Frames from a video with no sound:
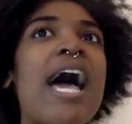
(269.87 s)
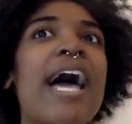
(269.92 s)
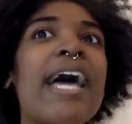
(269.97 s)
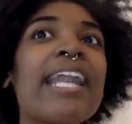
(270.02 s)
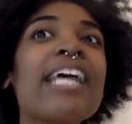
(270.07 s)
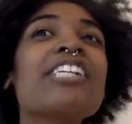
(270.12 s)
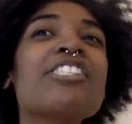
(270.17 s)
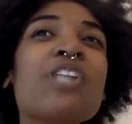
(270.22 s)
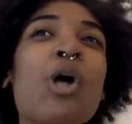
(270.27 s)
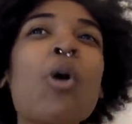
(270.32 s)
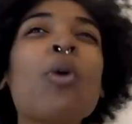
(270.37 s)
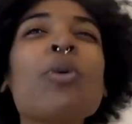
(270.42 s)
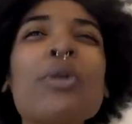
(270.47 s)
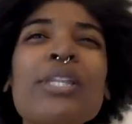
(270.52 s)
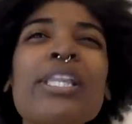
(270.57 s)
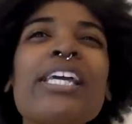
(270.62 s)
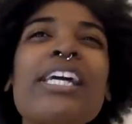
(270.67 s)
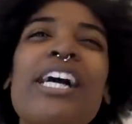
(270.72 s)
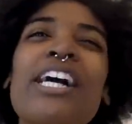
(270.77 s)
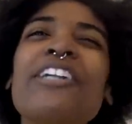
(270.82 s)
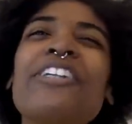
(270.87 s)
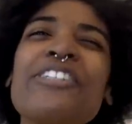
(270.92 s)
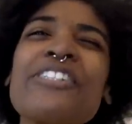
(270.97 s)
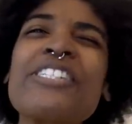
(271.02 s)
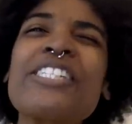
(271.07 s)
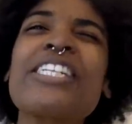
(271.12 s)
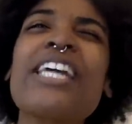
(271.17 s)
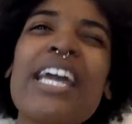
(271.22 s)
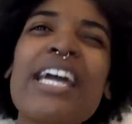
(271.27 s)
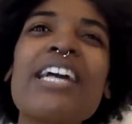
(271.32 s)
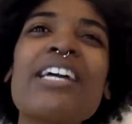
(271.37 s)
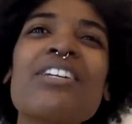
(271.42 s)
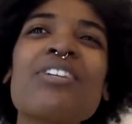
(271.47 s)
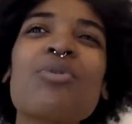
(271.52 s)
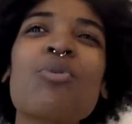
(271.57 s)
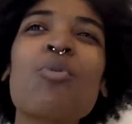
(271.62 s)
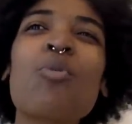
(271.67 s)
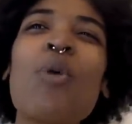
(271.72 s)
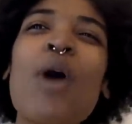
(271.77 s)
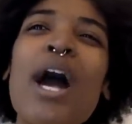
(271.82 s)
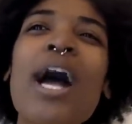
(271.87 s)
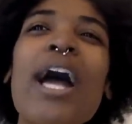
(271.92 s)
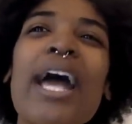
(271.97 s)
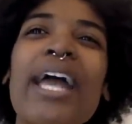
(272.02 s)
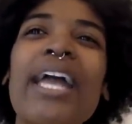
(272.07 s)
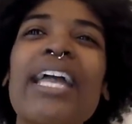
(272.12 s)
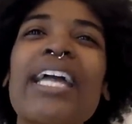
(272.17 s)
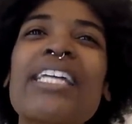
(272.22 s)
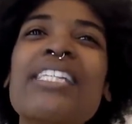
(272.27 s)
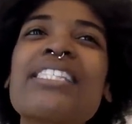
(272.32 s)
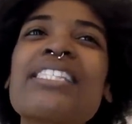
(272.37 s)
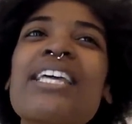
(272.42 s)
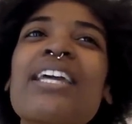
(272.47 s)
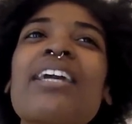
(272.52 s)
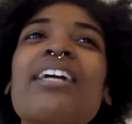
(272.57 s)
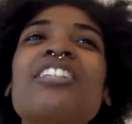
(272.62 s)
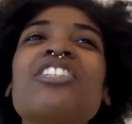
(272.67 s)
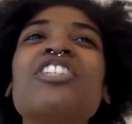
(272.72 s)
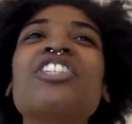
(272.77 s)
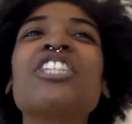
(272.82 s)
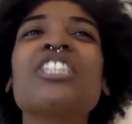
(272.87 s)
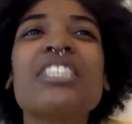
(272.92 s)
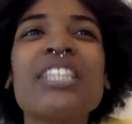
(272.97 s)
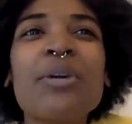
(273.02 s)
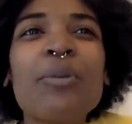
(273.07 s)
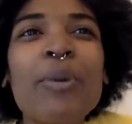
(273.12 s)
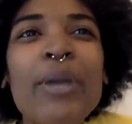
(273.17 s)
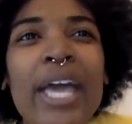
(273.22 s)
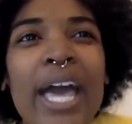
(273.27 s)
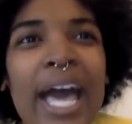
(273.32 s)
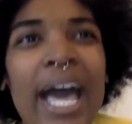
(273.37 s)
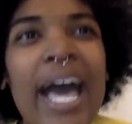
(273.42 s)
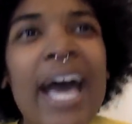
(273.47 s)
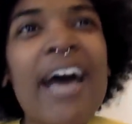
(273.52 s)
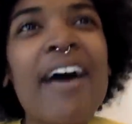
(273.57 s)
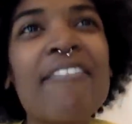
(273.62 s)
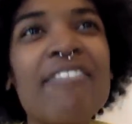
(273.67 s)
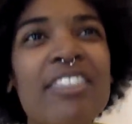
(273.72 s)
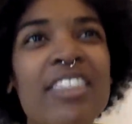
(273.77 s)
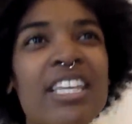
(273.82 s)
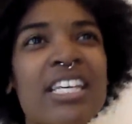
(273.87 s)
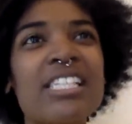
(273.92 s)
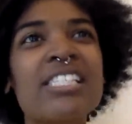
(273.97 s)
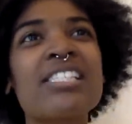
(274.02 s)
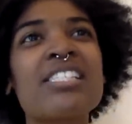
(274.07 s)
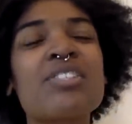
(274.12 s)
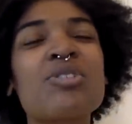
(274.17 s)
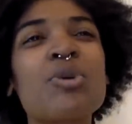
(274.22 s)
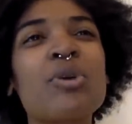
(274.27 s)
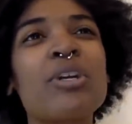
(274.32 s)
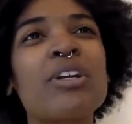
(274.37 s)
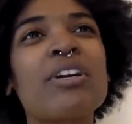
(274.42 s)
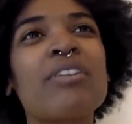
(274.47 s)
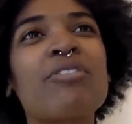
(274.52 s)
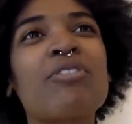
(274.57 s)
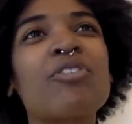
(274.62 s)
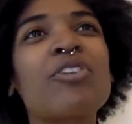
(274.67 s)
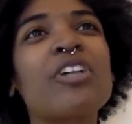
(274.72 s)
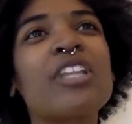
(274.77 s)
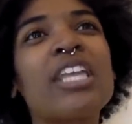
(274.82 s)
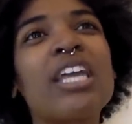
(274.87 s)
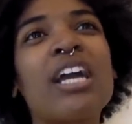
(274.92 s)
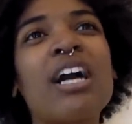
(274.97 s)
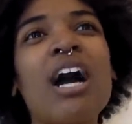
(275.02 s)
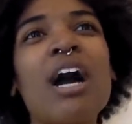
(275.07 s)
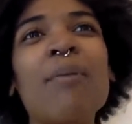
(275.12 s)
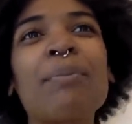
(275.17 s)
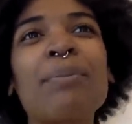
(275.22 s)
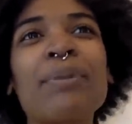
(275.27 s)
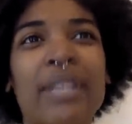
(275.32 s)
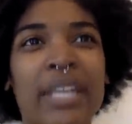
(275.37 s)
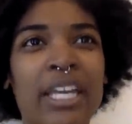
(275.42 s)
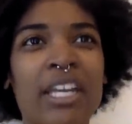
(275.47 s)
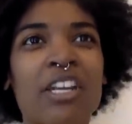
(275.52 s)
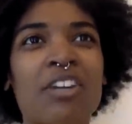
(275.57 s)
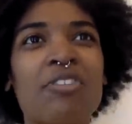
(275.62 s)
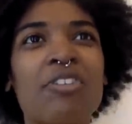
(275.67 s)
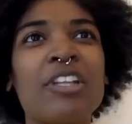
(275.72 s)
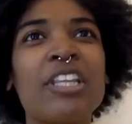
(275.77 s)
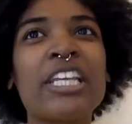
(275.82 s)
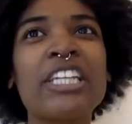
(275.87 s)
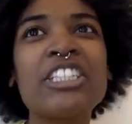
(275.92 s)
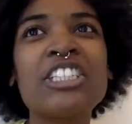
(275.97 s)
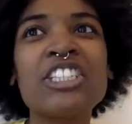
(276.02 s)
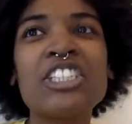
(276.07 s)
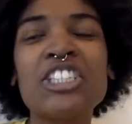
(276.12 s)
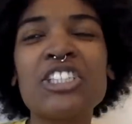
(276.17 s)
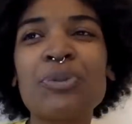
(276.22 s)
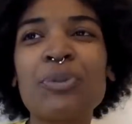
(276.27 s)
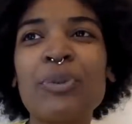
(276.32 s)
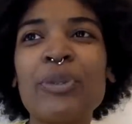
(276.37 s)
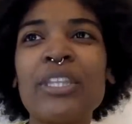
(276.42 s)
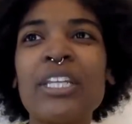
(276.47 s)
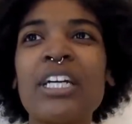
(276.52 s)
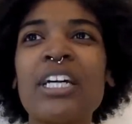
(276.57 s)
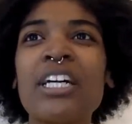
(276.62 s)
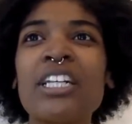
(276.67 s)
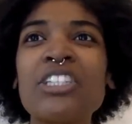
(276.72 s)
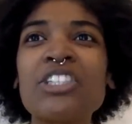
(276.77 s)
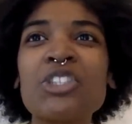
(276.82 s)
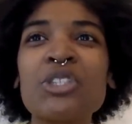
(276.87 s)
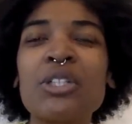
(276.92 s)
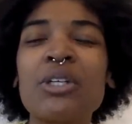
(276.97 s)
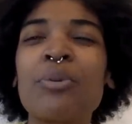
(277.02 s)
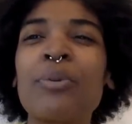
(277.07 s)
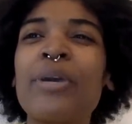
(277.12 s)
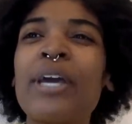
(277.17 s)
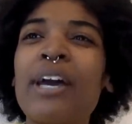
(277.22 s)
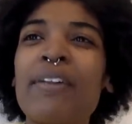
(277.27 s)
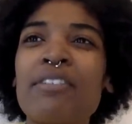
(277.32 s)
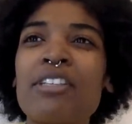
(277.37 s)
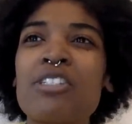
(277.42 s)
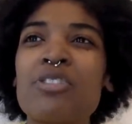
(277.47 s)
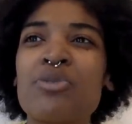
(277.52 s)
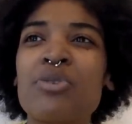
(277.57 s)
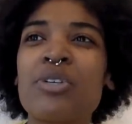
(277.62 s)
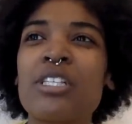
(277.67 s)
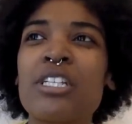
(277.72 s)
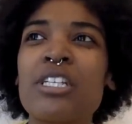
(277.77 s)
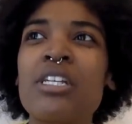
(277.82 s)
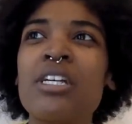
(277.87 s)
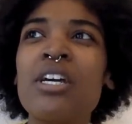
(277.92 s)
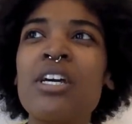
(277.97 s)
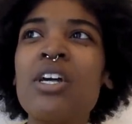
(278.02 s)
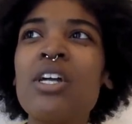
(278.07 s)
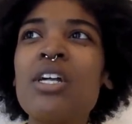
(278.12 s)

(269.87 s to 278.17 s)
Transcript: And I totally understand why. It's like just like we have this sort of really complicated relationship with the country, we have this really